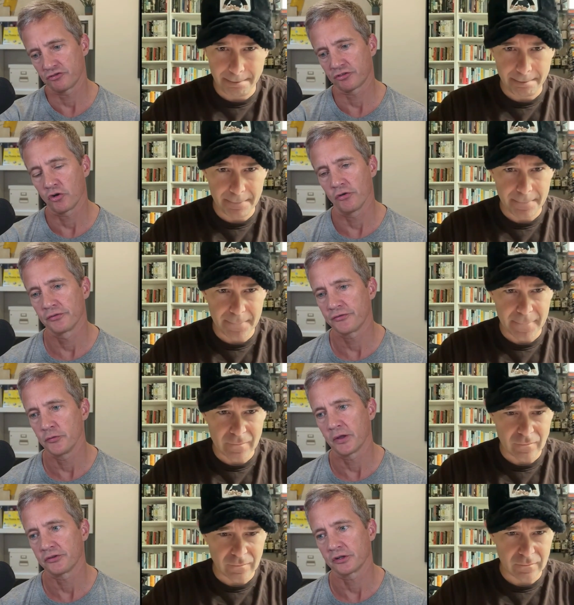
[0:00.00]
Speaker 1: just gone, a few
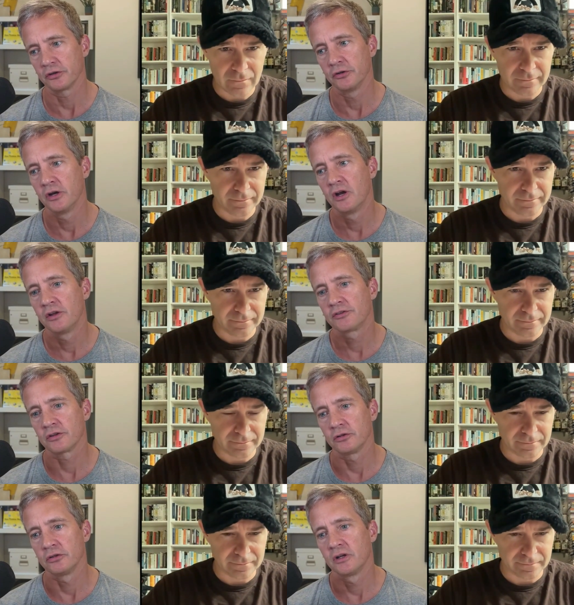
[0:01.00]
months ago.
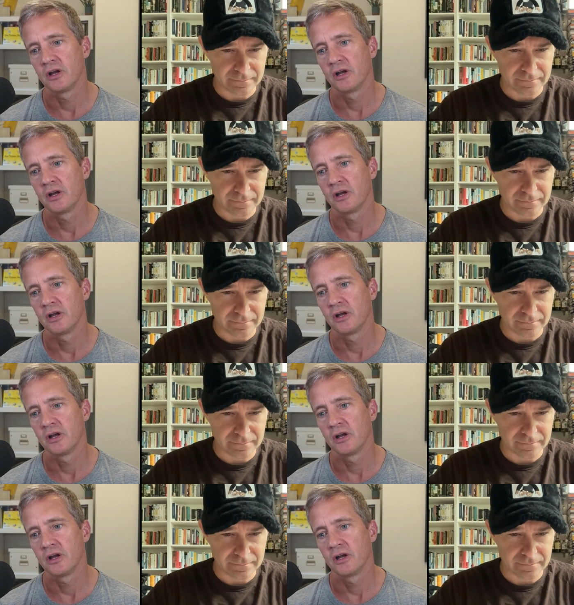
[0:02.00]
So